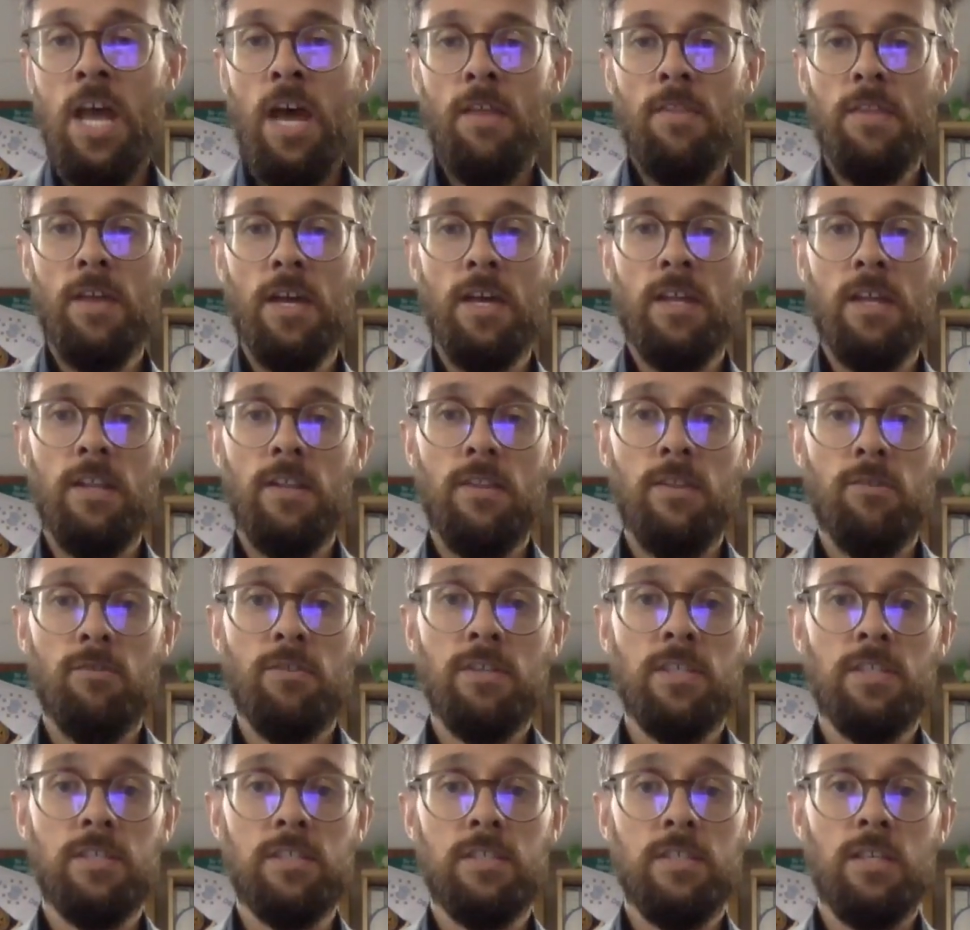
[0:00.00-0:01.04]
that there
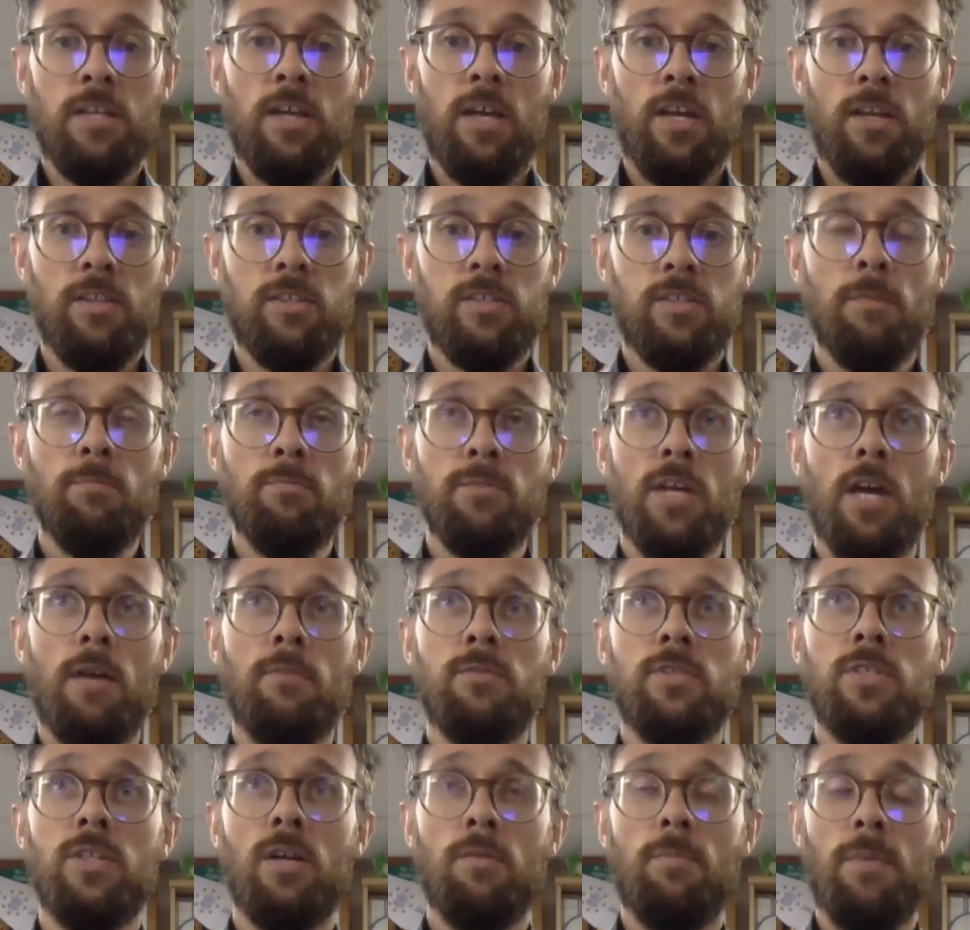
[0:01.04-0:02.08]
is
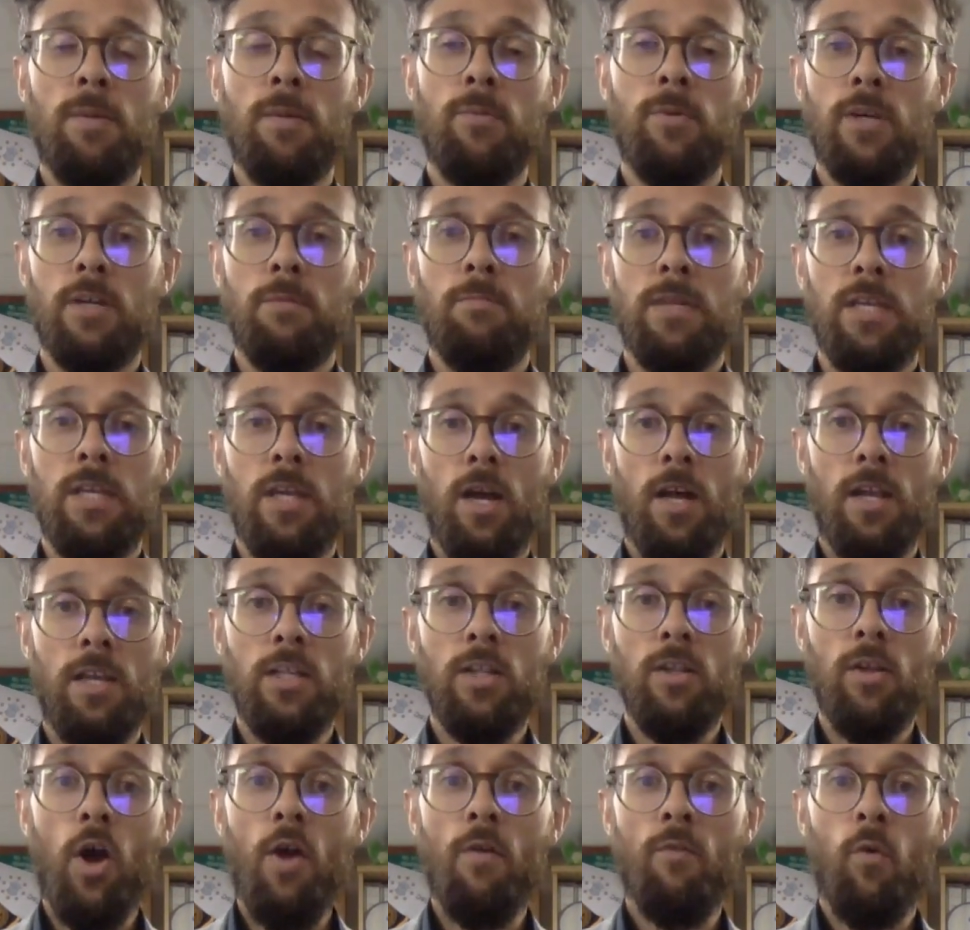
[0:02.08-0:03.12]
sometimes young people can be a
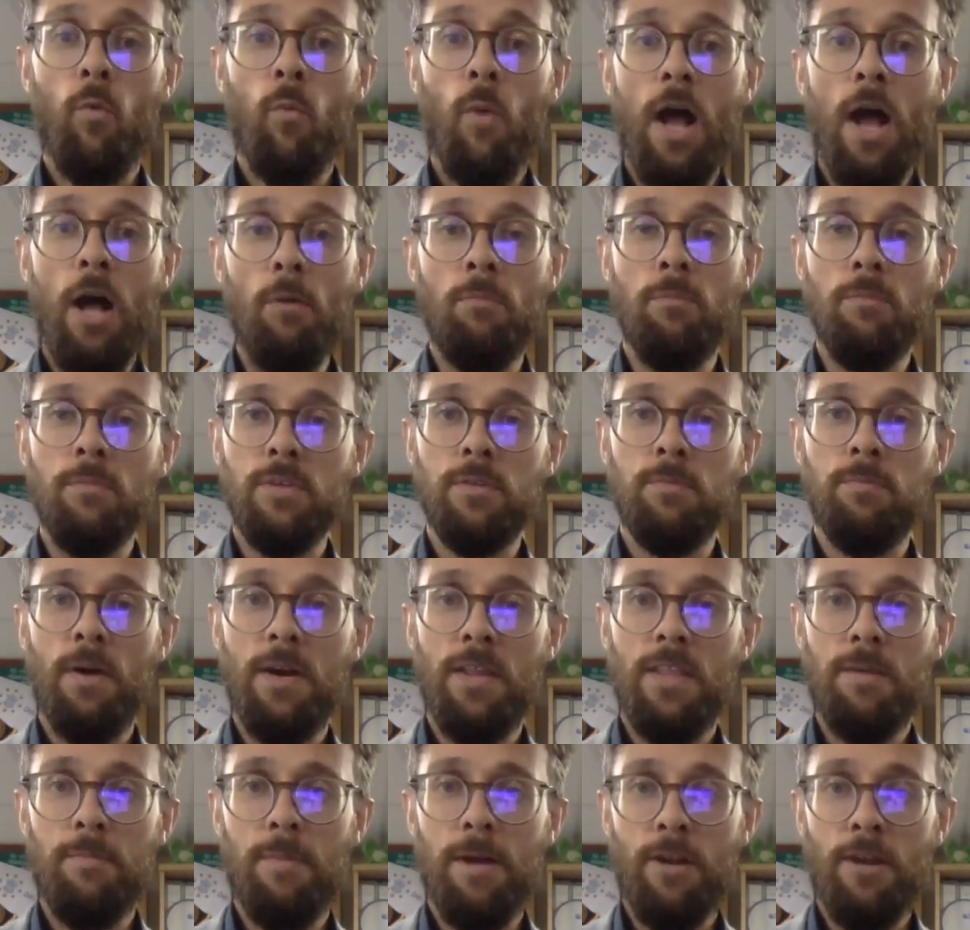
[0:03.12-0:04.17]
little overwhelmed by
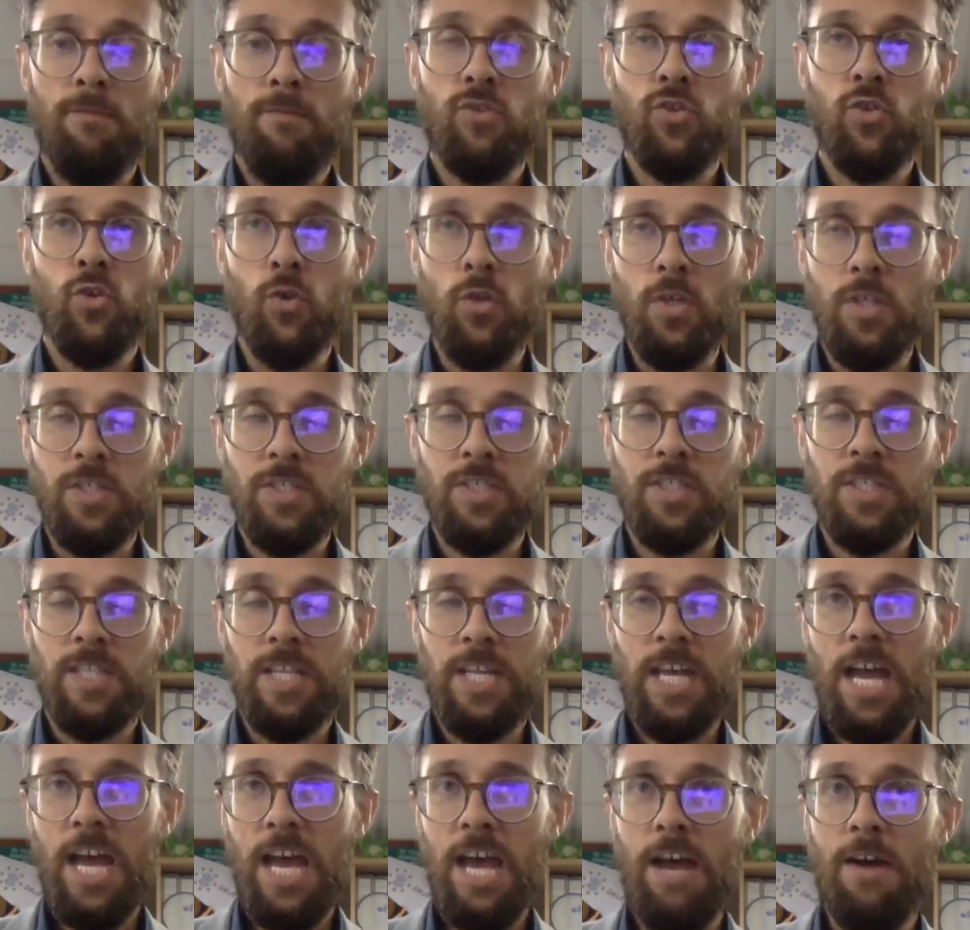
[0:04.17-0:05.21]
the amount of choice that they
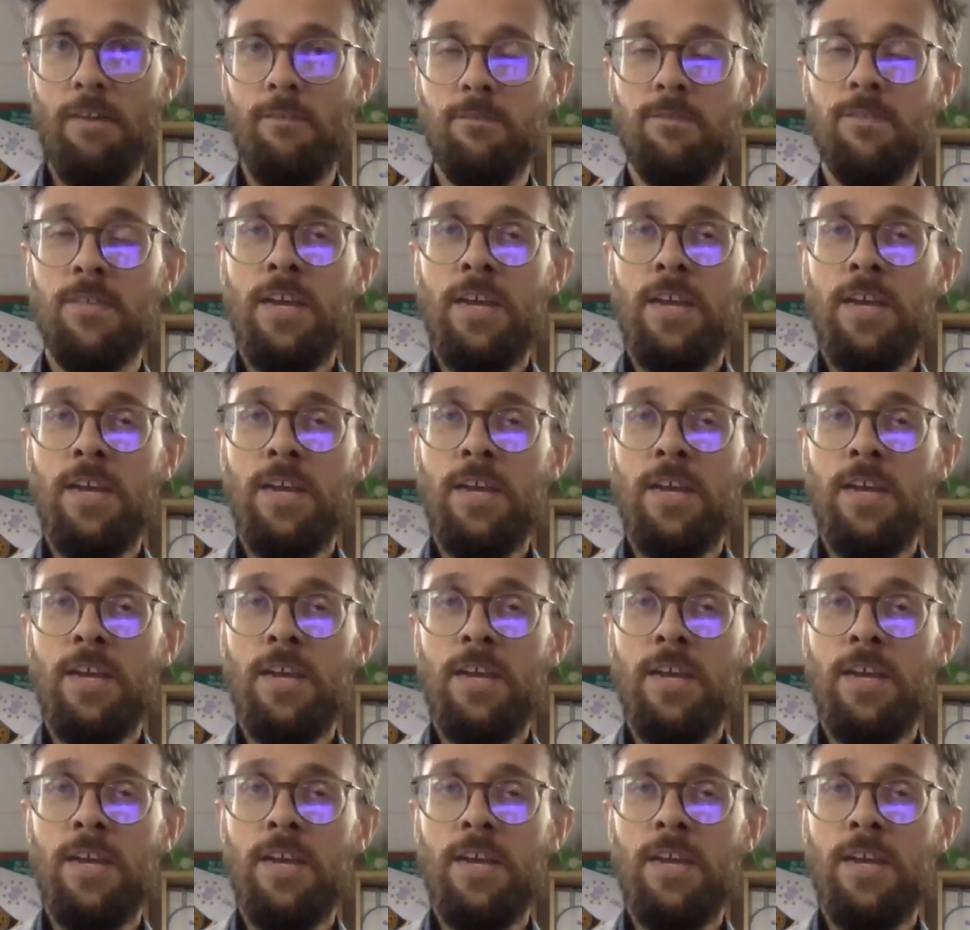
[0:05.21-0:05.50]
have.